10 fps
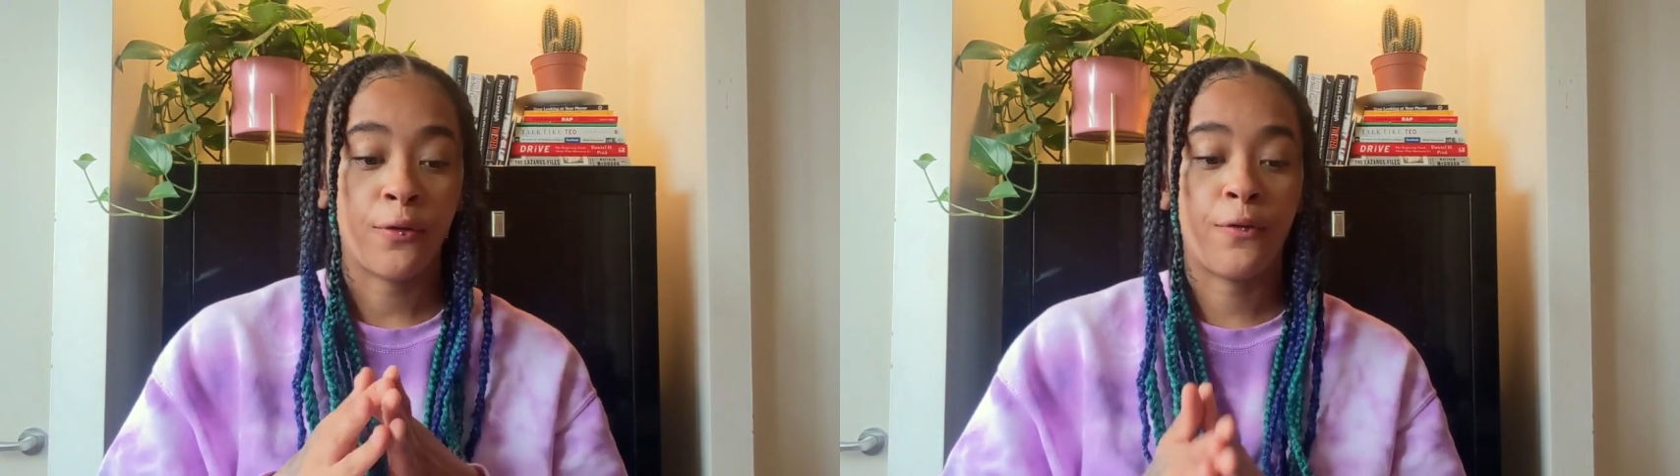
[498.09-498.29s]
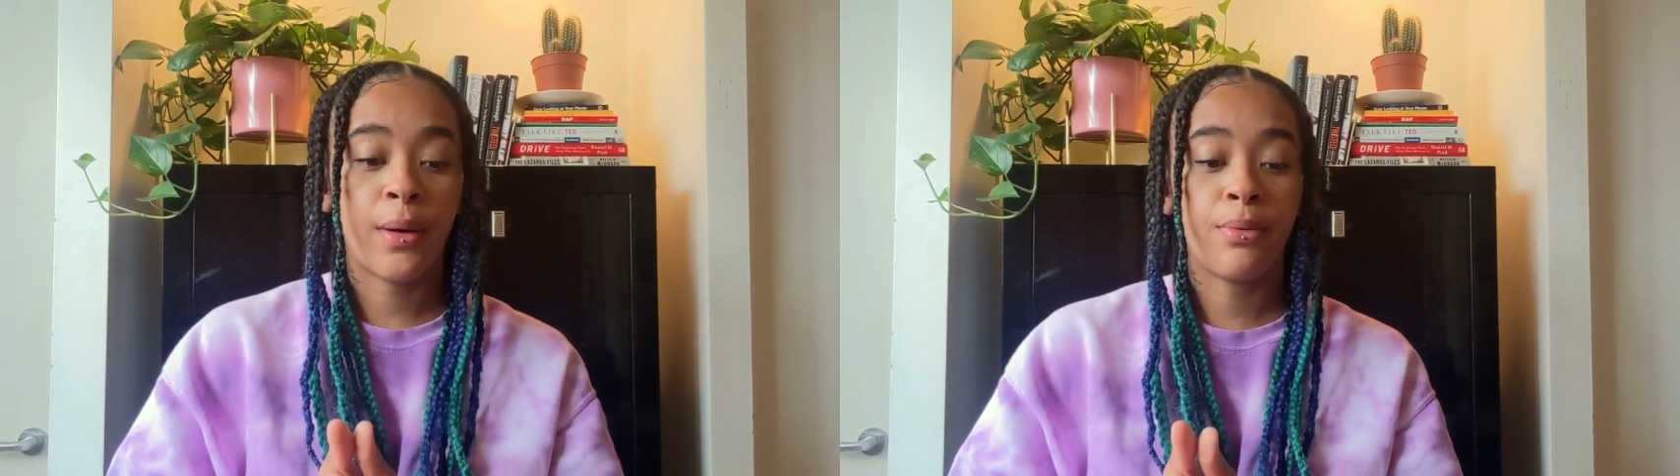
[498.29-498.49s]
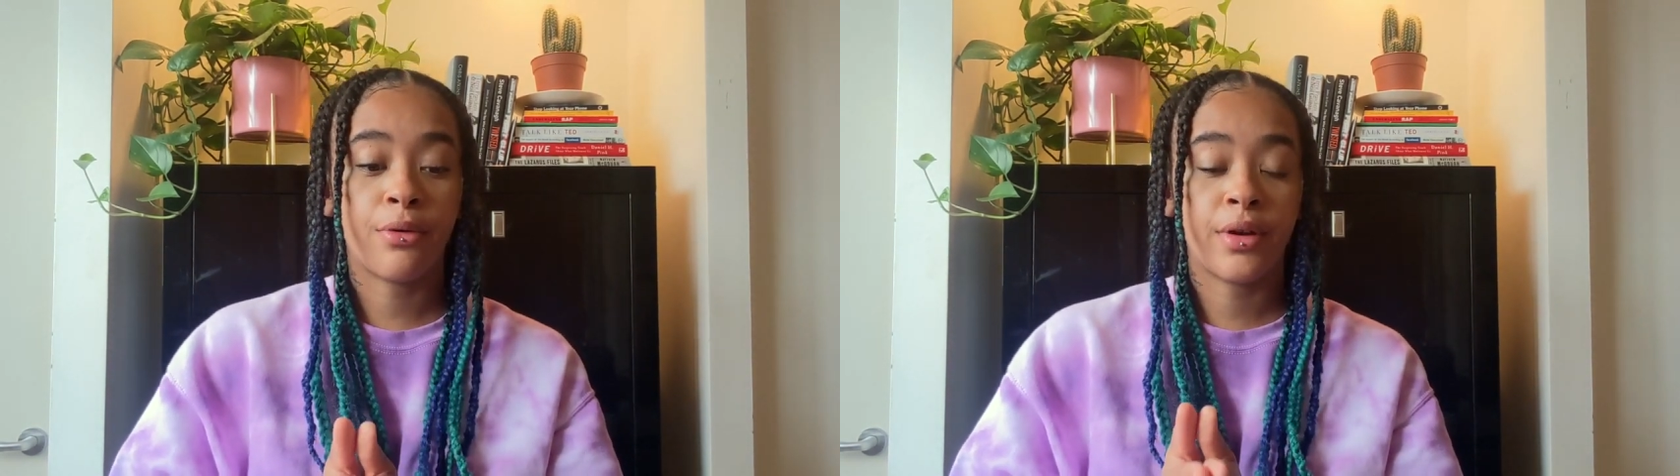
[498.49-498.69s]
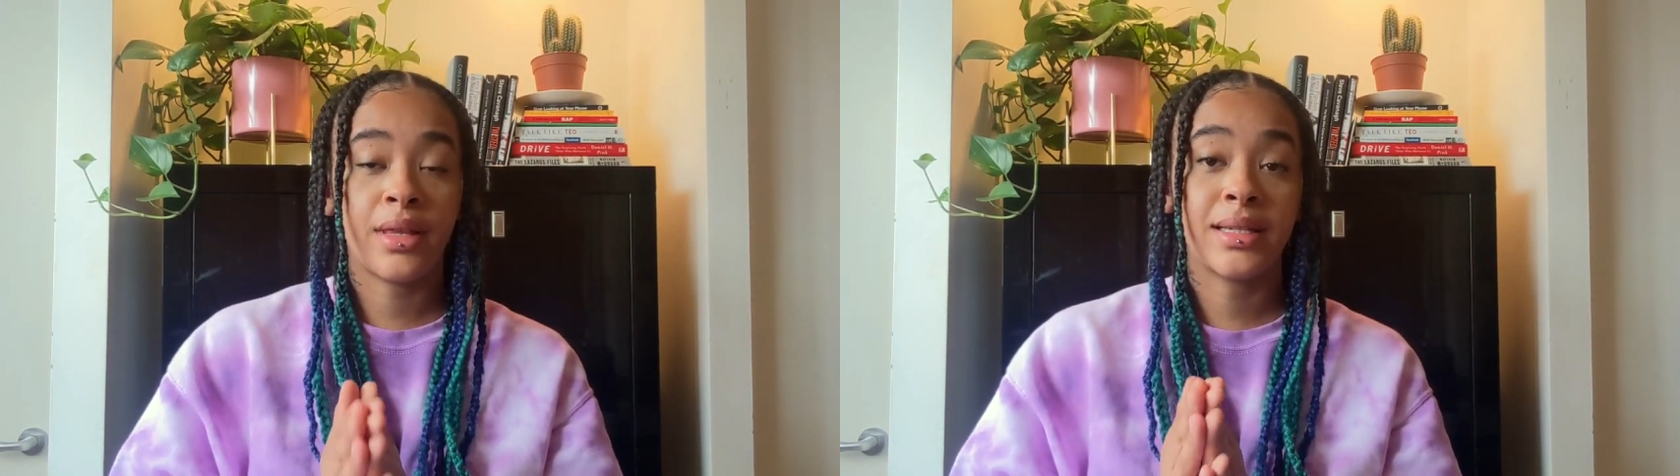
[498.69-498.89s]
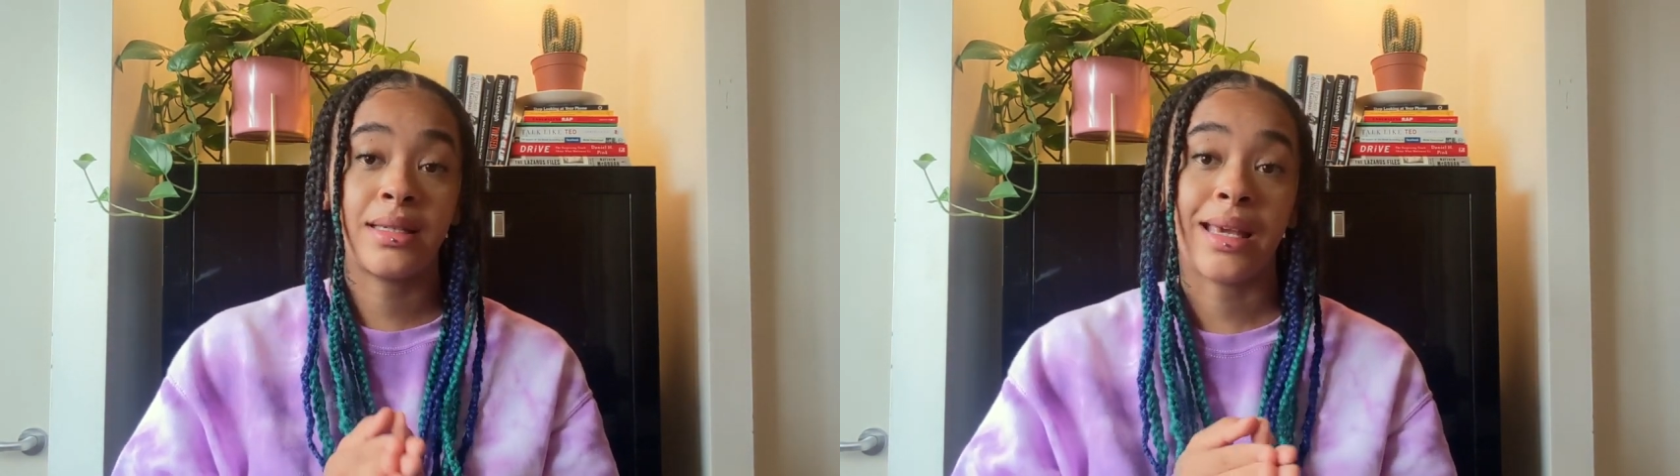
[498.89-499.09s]
On
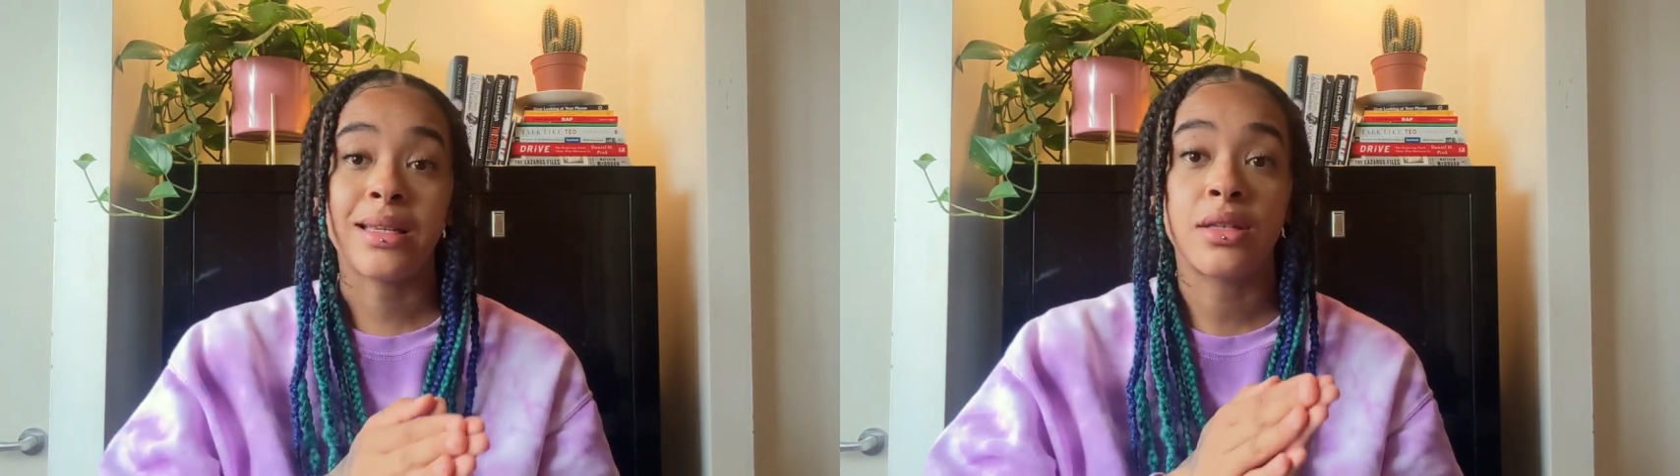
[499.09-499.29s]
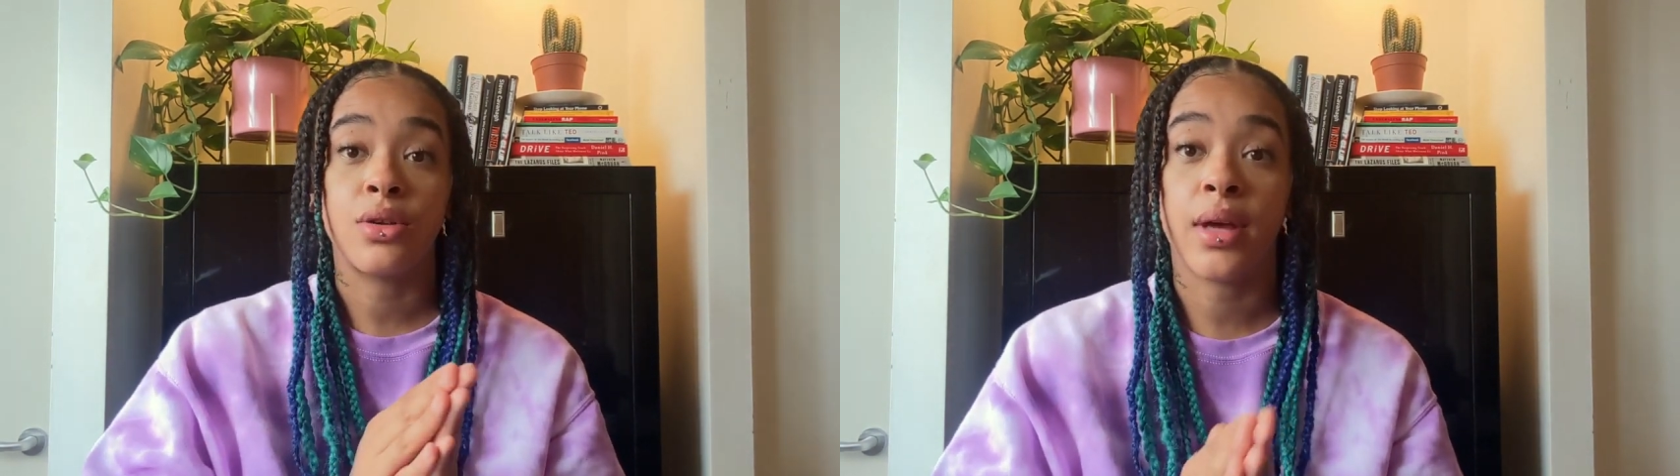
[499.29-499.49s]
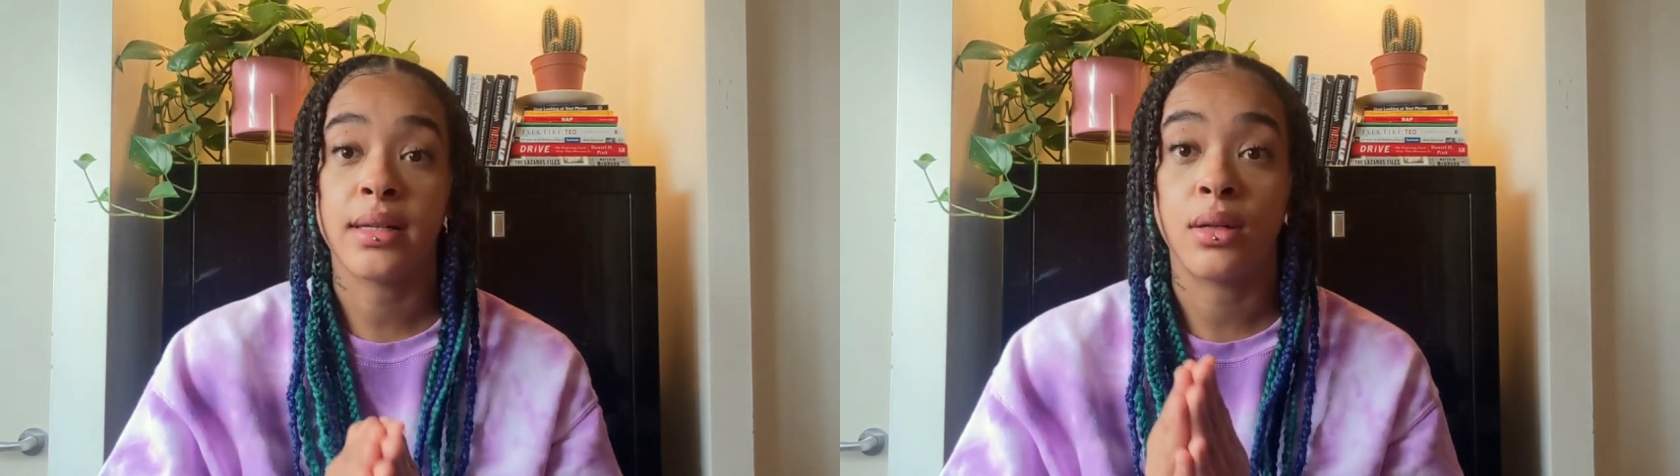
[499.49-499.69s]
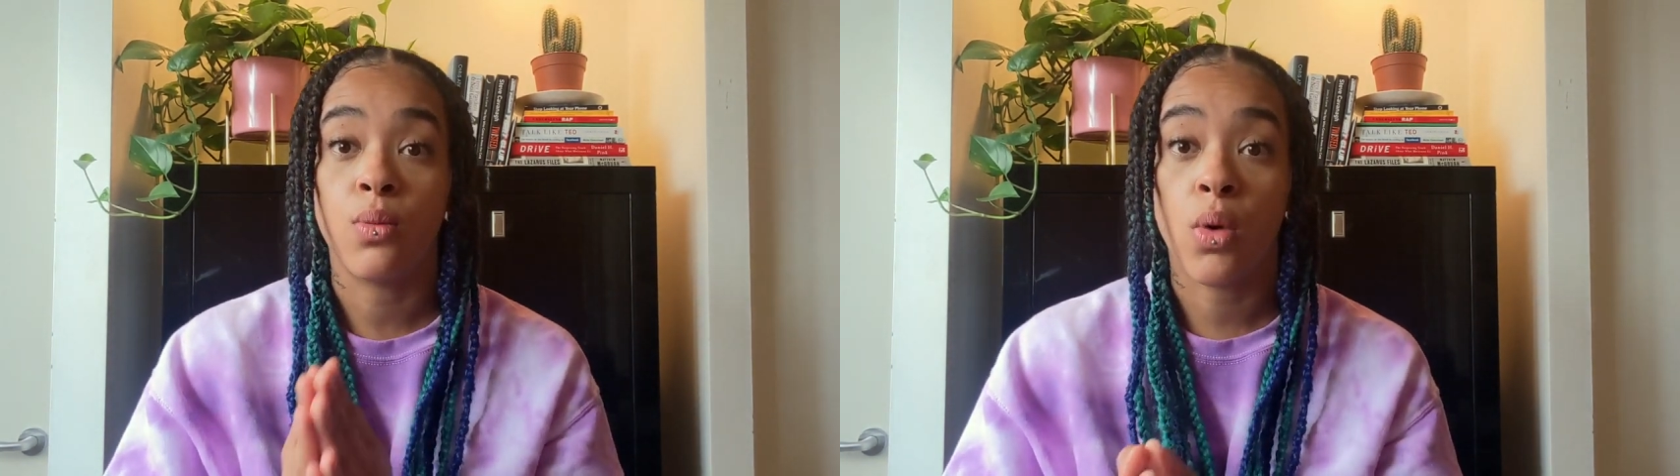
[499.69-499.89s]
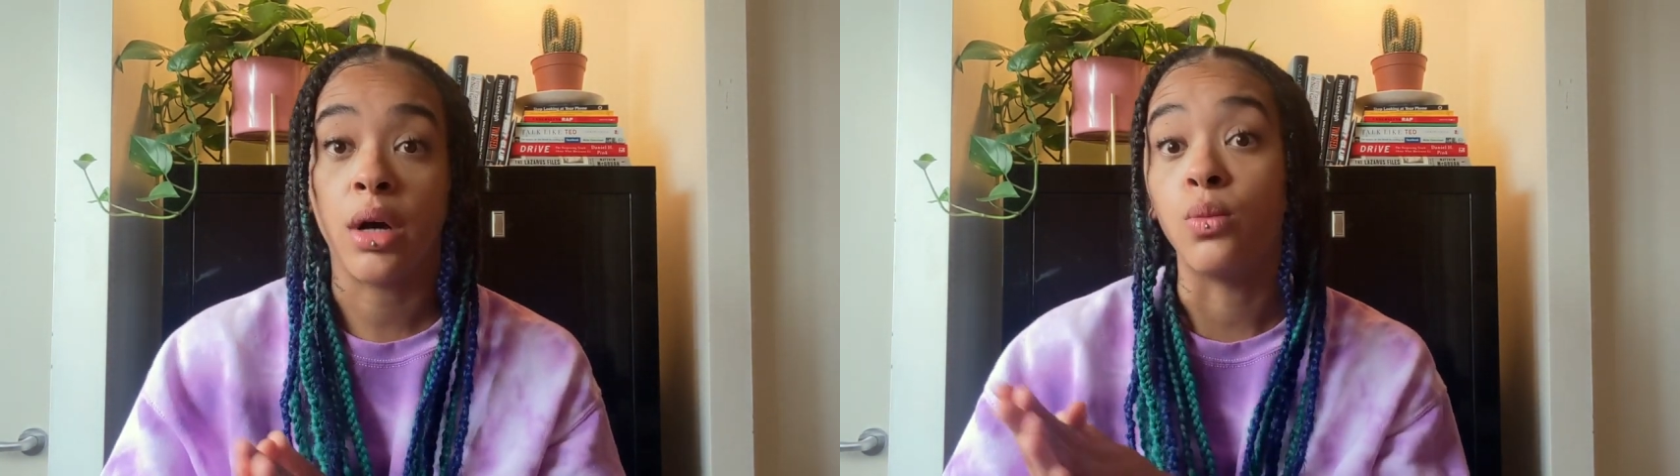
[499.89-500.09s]
February the 6th,
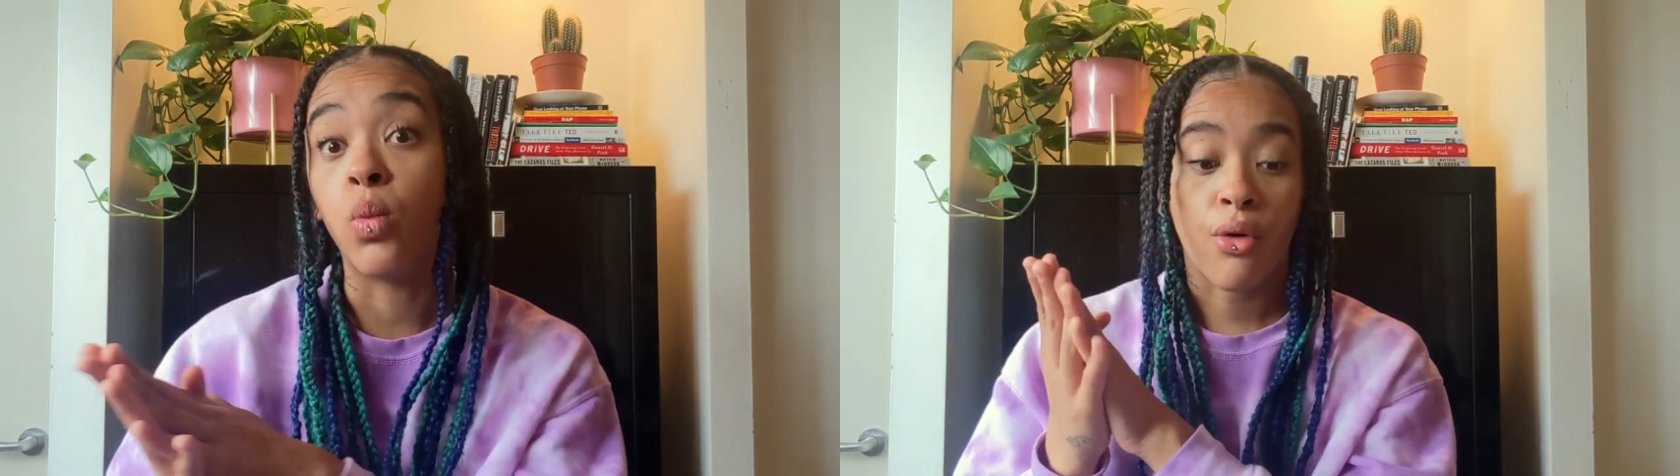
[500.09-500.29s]
2001,